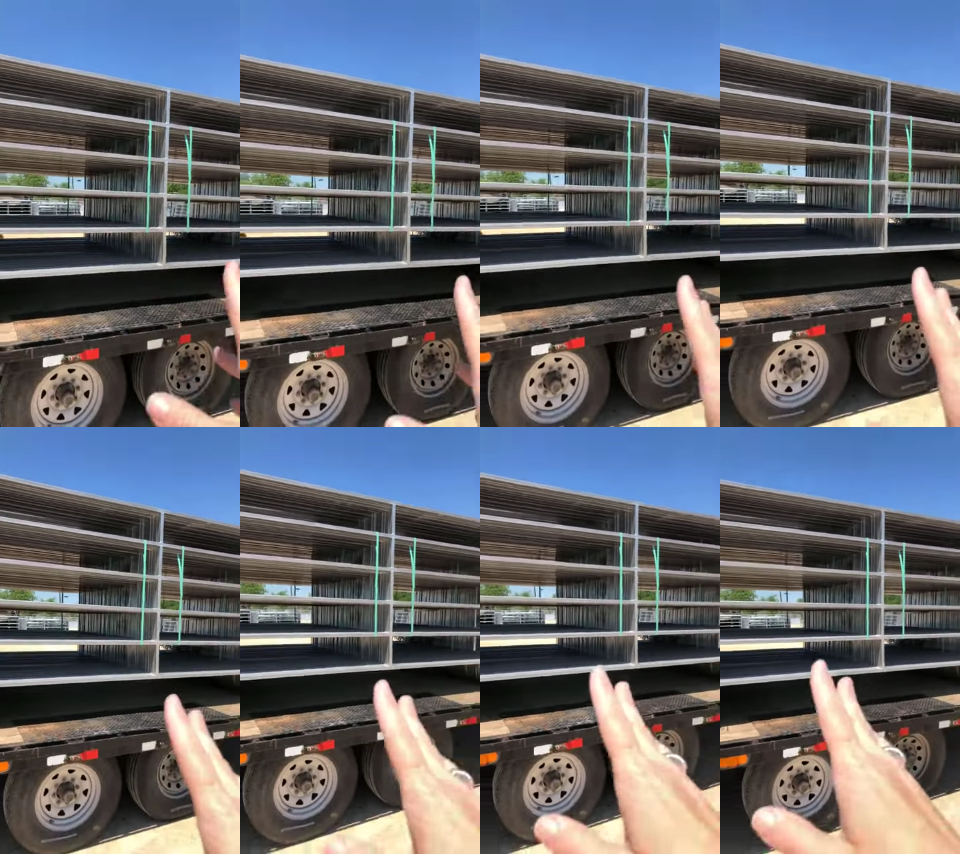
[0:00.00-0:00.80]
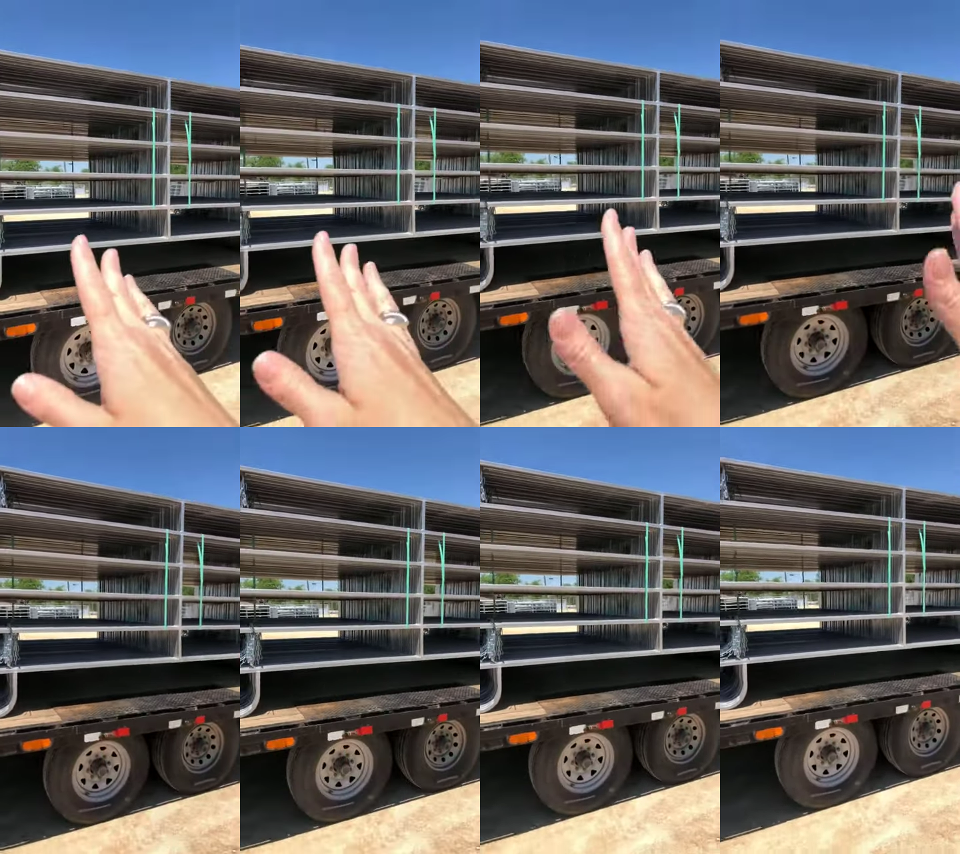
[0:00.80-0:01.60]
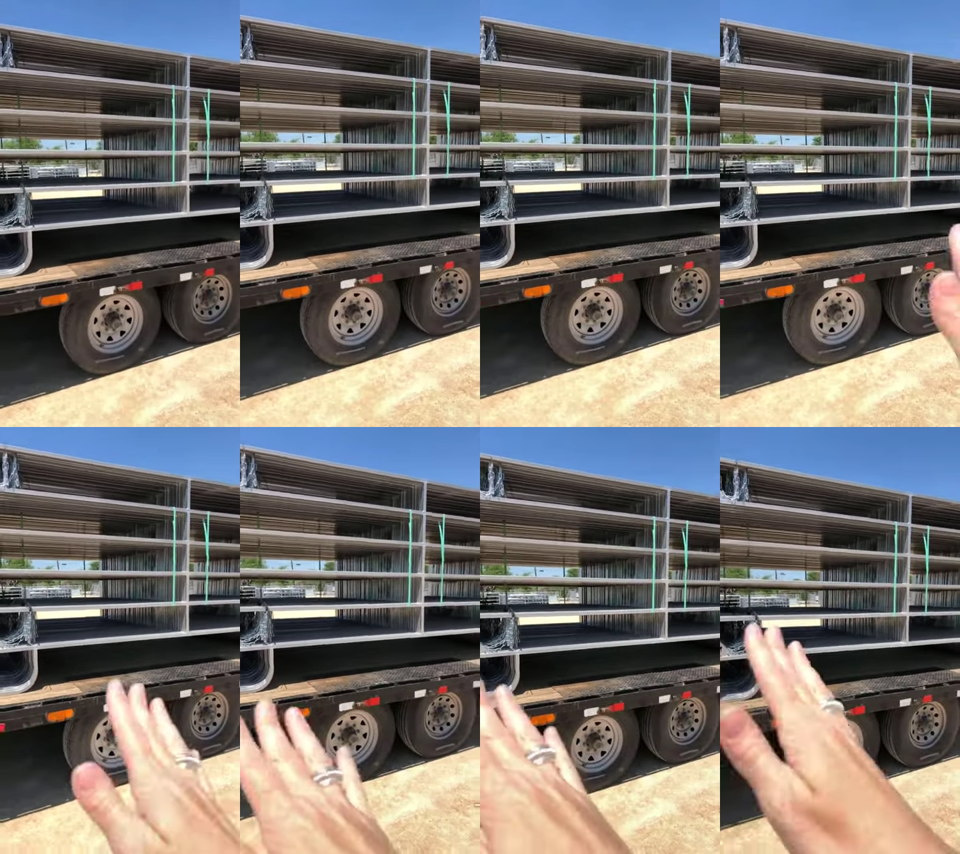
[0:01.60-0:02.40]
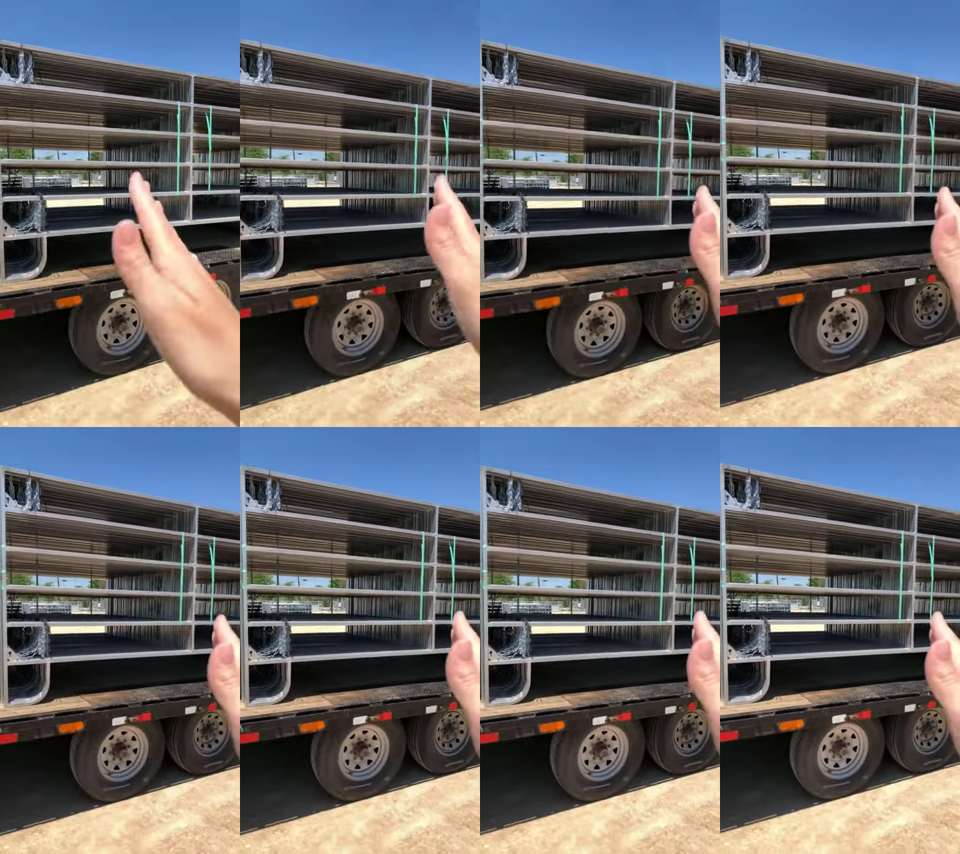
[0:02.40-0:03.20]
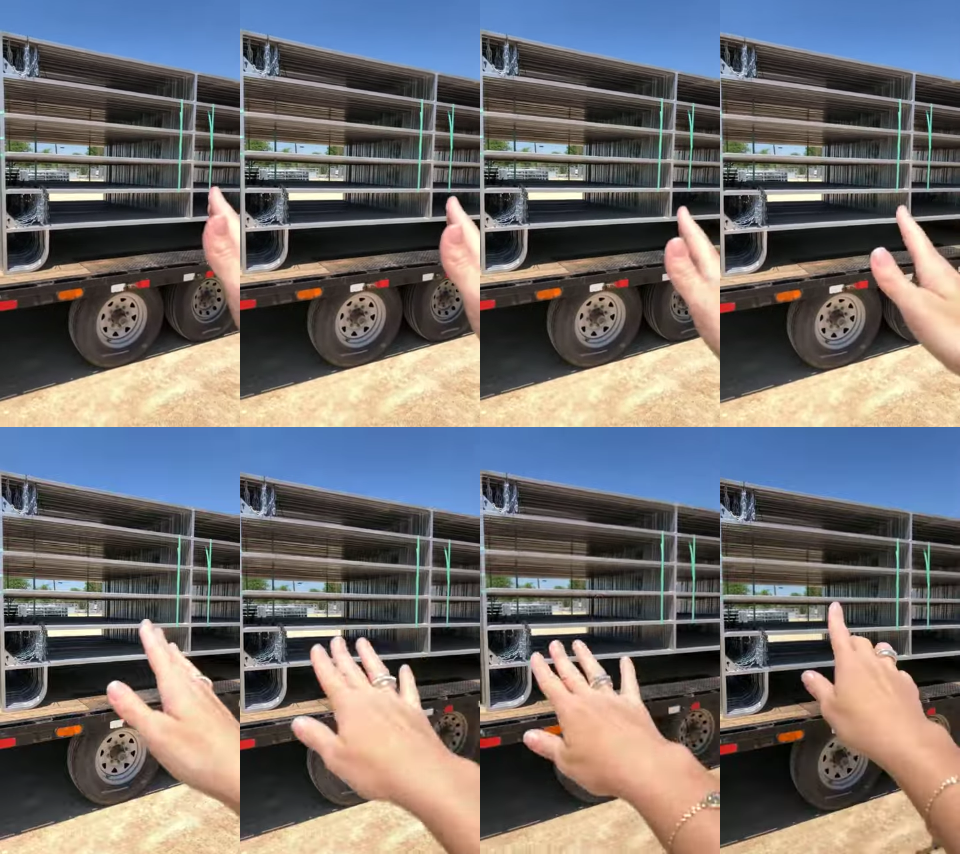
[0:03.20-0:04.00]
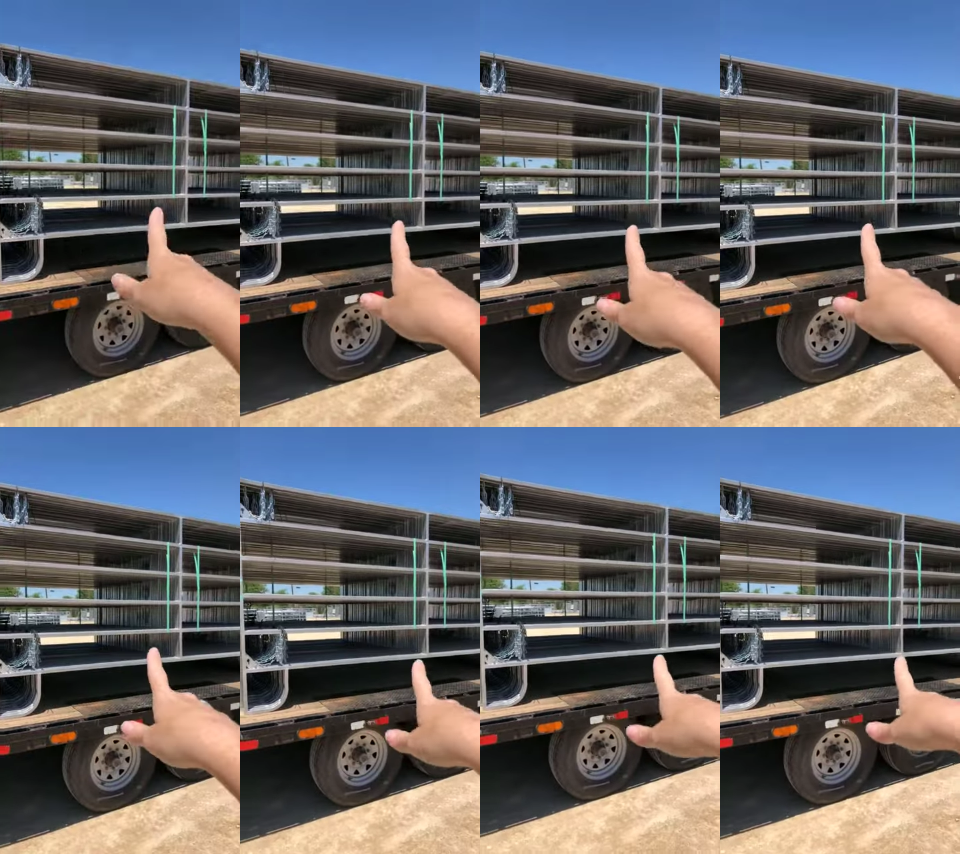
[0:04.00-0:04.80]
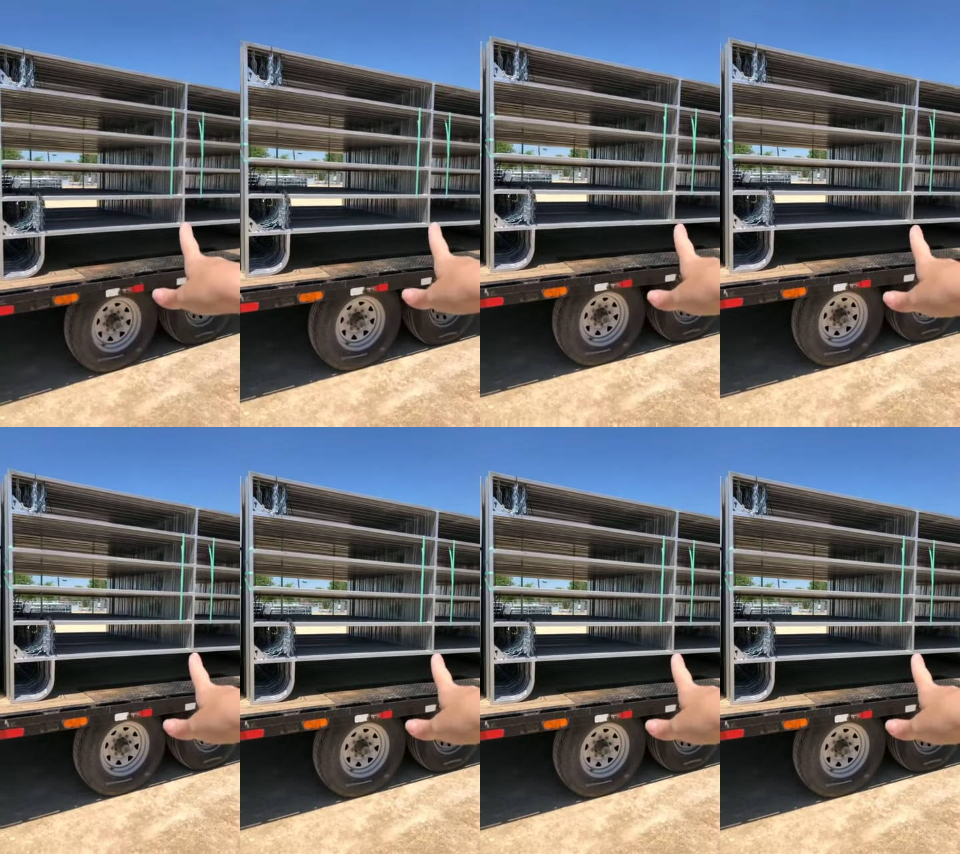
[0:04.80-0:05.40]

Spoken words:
No face is visible, so there are no lips to read.